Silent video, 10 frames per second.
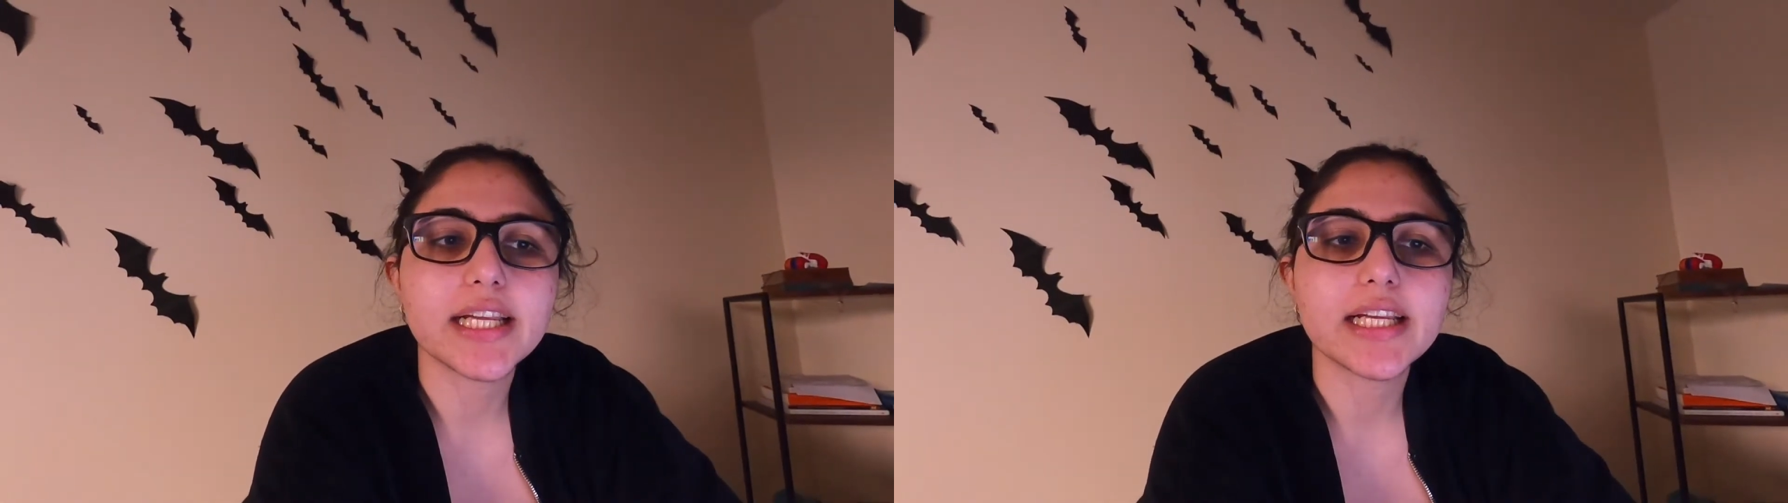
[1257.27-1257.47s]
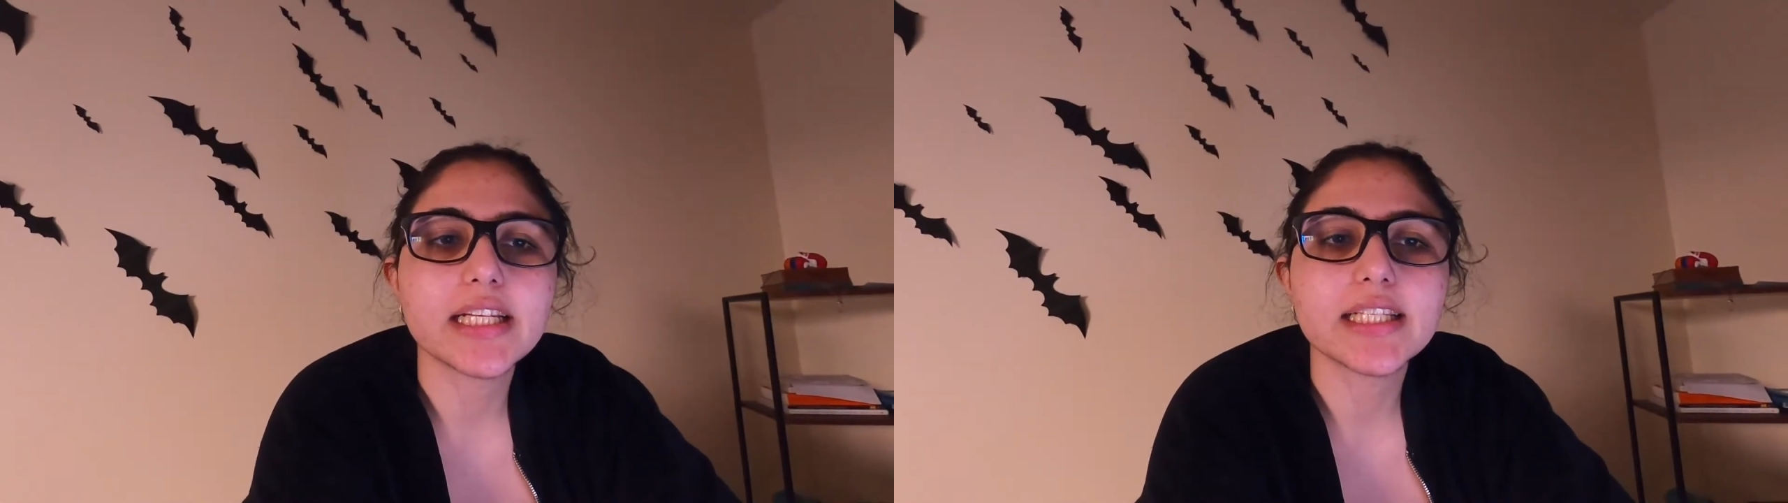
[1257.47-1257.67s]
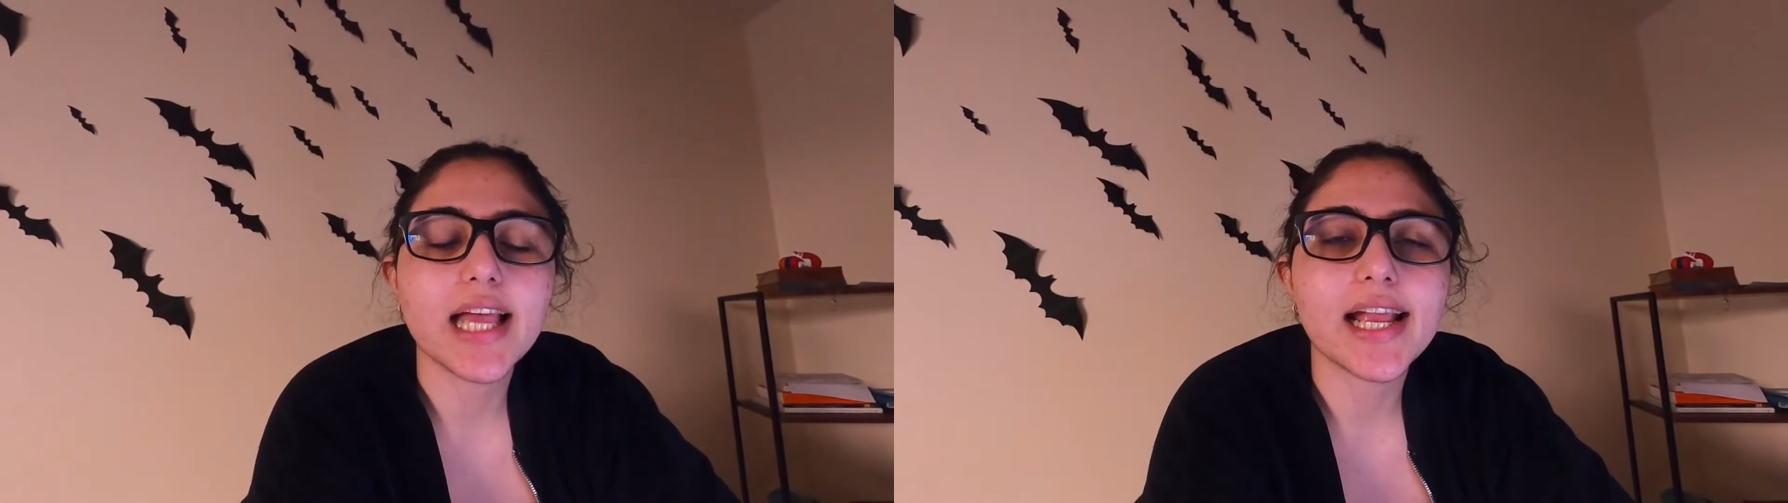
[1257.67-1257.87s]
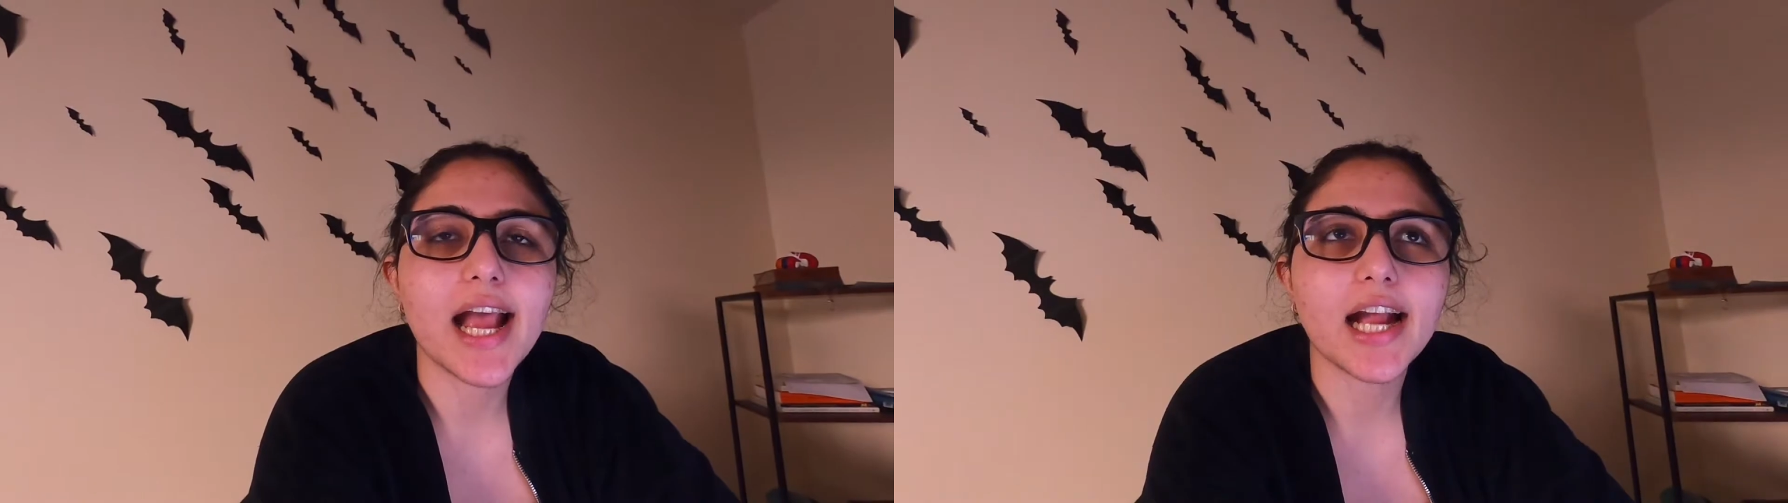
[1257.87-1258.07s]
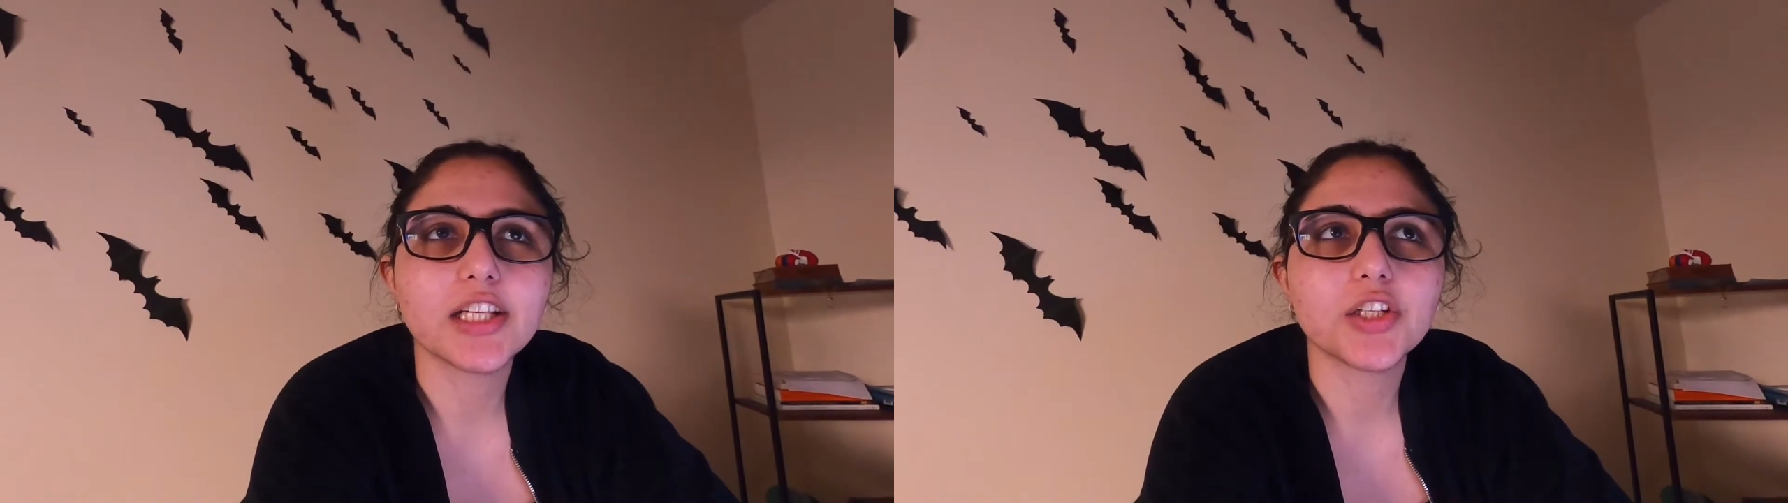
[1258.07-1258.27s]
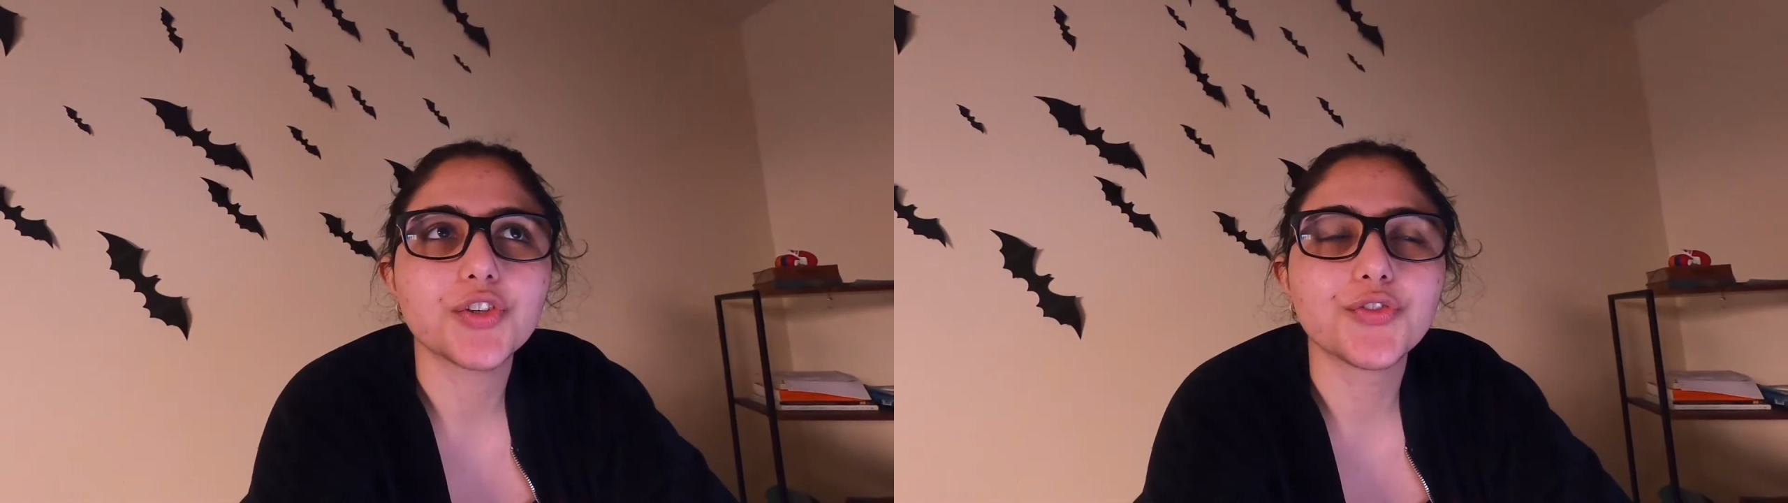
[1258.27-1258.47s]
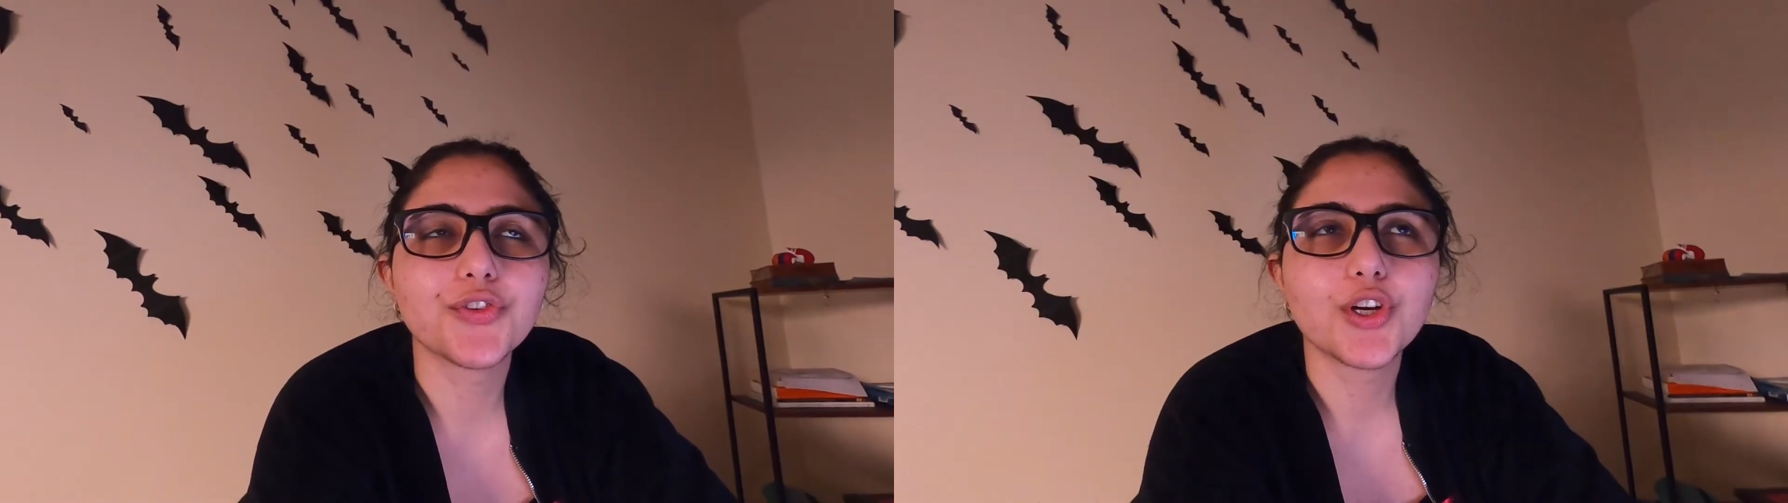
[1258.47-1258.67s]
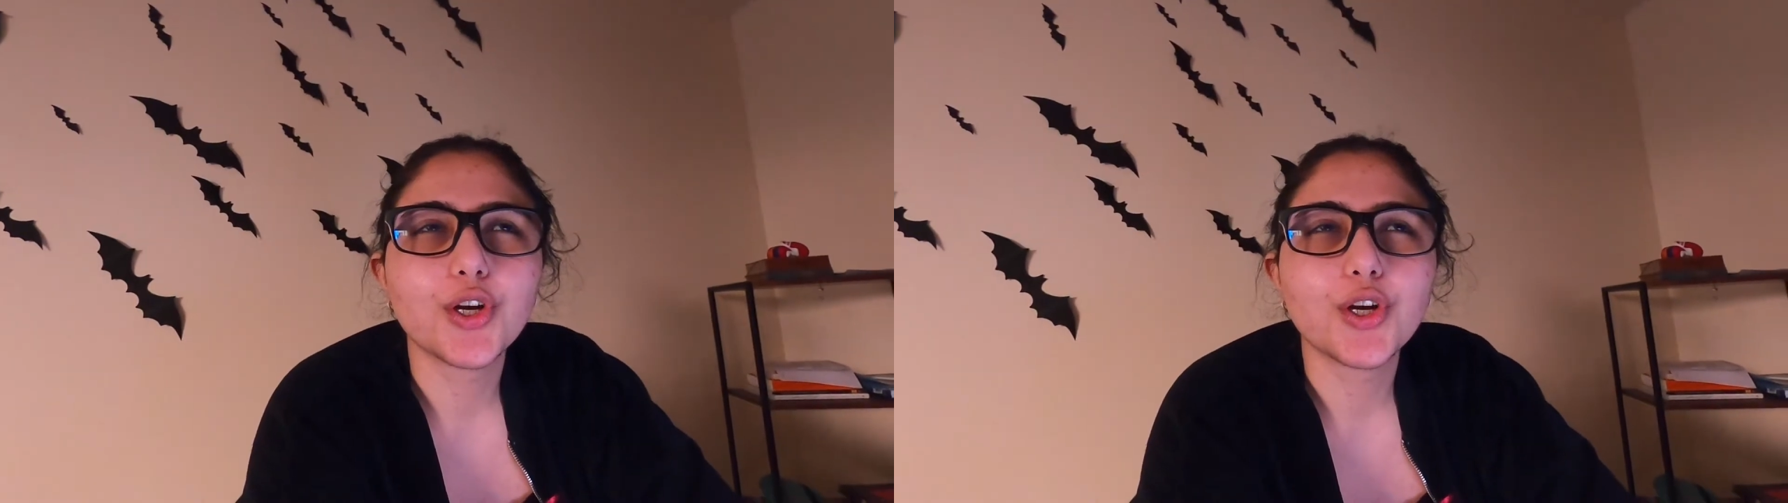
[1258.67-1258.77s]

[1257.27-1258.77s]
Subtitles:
is I kind of